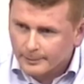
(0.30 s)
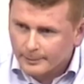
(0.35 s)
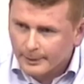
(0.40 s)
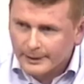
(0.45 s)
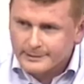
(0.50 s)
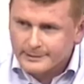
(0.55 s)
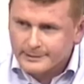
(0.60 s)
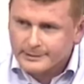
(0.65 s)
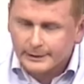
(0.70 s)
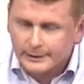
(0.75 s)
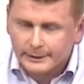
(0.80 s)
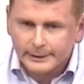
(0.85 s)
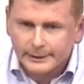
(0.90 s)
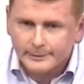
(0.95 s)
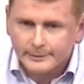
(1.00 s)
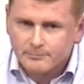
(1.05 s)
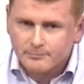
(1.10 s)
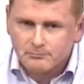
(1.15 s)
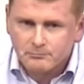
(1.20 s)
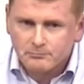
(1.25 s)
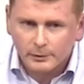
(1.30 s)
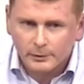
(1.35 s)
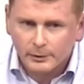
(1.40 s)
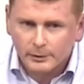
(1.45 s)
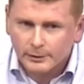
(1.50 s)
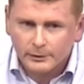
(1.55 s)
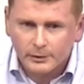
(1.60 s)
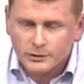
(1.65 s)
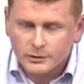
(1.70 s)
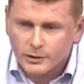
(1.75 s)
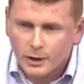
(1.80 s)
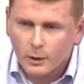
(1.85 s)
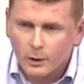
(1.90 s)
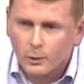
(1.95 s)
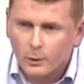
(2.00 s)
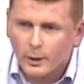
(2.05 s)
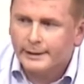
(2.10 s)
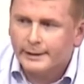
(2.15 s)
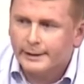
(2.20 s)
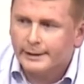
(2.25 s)
basically there's no
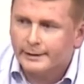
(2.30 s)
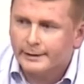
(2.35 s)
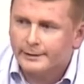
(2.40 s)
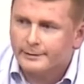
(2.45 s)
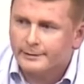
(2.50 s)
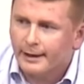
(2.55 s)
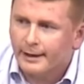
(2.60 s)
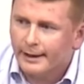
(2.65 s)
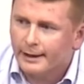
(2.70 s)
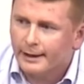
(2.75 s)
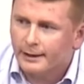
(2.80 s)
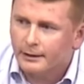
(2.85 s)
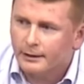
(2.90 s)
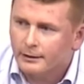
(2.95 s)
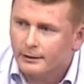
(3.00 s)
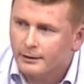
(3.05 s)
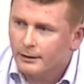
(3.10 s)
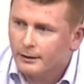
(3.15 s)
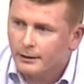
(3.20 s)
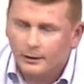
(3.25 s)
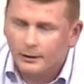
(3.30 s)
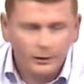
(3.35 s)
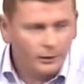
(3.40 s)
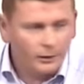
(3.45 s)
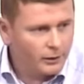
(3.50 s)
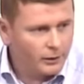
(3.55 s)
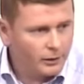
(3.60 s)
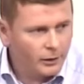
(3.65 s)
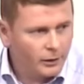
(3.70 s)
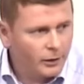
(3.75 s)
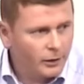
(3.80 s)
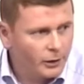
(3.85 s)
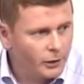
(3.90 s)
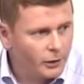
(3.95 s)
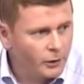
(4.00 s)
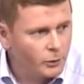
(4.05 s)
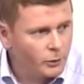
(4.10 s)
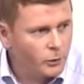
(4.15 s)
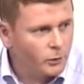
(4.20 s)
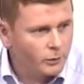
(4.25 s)
way they can tell
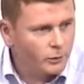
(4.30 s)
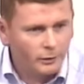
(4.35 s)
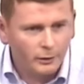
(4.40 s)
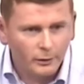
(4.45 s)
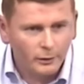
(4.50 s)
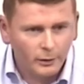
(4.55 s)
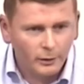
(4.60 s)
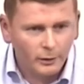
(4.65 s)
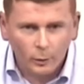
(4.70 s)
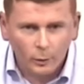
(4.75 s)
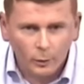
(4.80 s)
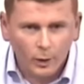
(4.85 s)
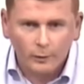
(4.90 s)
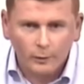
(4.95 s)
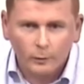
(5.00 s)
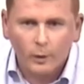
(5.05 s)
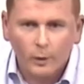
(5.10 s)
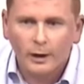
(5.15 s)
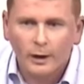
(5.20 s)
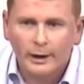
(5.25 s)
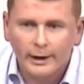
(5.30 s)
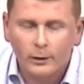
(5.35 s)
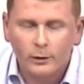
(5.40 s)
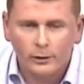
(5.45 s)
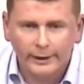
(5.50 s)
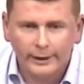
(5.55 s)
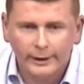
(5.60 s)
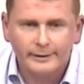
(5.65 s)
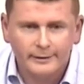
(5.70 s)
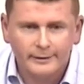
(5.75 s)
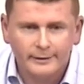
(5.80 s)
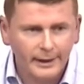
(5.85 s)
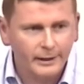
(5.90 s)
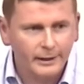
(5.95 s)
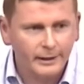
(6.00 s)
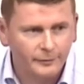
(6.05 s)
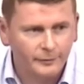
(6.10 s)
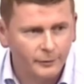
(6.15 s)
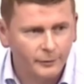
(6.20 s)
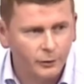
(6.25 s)
who, what, what our intake
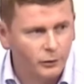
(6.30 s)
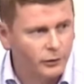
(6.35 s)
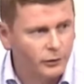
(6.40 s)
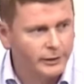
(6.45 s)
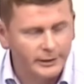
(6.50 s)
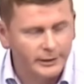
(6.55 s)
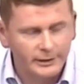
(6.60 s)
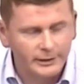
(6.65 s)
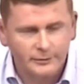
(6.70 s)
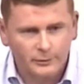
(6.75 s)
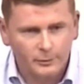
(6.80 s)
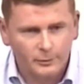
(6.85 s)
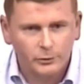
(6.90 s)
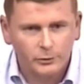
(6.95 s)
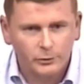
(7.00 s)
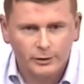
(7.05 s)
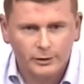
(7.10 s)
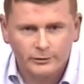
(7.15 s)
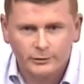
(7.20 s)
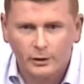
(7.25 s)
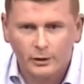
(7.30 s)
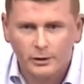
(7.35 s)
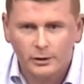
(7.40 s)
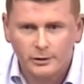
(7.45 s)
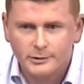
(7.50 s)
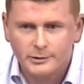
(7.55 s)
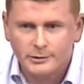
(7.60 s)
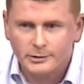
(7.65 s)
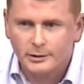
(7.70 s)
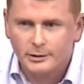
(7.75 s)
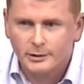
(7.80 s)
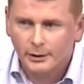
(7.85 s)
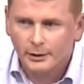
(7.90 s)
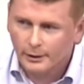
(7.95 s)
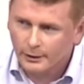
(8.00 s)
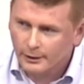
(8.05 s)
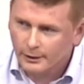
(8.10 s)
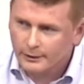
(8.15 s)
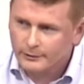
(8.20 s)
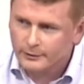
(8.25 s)
of fluoride is from other sources.
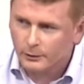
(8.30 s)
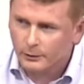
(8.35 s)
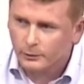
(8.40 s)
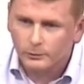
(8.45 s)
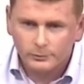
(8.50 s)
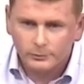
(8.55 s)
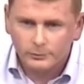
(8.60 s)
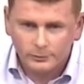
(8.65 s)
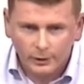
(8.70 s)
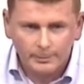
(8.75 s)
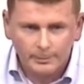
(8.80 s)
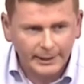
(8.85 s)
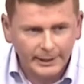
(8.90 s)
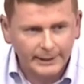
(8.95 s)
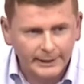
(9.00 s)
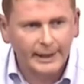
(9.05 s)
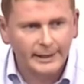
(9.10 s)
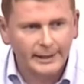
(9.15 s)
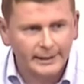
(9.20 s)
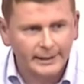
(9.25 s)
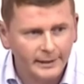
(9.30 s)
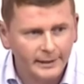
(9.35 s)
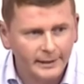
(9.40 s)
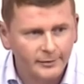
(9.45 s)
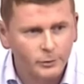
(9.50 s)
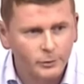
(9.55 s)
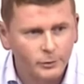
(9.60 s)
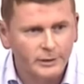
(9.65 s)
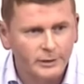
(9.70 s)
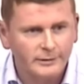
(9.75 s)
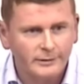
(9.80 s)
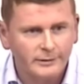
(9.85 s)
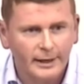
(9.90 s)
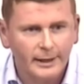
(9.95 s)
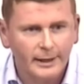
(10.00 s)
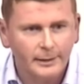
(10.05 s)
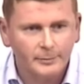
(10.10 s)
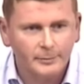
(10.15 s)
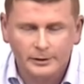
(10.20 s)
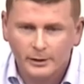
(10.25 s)
So they're medicating everyone the
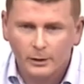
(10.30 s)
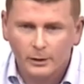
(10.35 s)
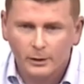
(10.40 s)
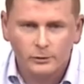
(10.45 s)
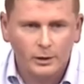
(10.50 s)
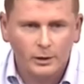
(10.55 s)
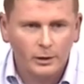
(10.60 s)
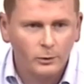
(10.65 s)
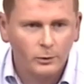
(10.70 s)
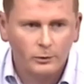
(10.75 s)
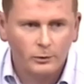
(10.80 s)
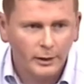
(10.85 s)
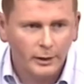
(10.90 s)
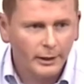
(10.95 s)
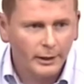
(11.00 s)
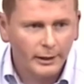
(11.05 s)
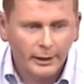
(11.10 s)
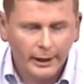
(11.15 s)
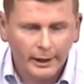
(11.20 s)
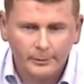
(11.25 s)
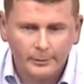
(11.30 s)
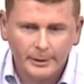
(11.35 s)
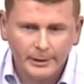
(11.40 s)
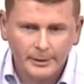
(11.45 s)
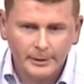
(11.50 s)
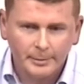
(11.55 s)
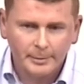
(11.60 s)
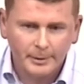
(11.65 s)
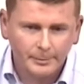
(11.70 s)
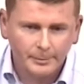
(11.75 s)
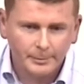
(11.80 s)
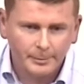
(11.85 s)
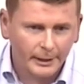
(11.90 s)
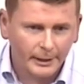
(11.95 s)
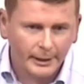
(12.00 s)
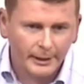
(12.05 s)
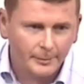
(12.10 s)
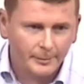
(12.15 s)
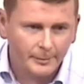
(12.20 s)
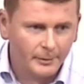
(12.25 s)
same. They don't know how many people
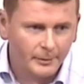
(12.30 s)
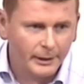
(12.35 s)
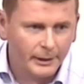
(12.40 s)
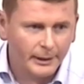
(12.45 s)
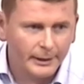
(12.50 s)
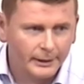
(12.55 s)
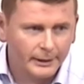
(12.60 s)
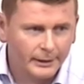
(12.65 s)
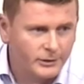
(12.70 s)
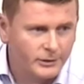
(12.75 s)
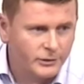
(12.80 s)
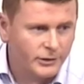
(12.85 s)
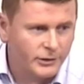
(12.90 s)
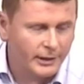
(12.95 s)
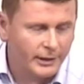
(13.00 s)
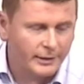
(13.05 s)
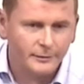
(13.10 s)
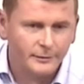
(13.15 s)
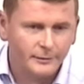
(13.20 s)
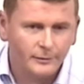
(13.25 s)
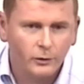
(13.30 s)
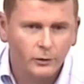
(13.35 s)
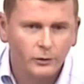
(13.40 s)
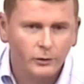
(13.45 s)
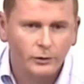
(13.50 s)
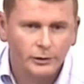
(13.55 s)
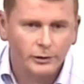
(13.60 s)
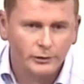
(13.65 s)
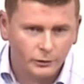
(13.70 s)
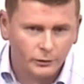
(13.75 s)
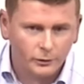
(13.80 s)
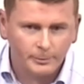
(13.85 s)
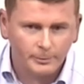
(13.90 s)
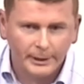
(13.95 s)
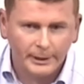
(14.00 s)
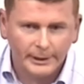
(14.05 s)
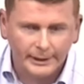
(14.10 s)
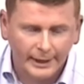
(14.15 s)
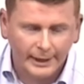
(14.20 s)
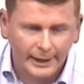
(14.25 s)
um, ingest fluoride through
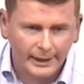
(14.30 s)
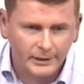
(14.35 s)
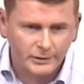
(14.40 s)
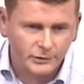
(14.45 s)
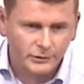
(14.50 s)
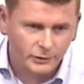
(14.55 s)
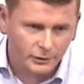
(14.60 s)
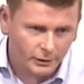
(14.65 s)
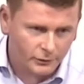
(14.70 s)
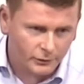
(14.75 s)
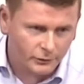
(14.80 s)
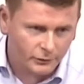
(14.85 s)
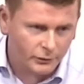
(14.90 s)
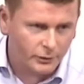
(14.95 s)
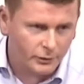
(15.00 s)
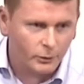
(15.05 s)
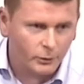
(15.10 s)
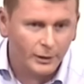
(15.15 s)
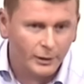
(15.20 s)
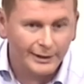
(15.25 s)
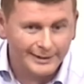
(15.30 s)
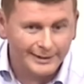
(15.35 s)
medication or through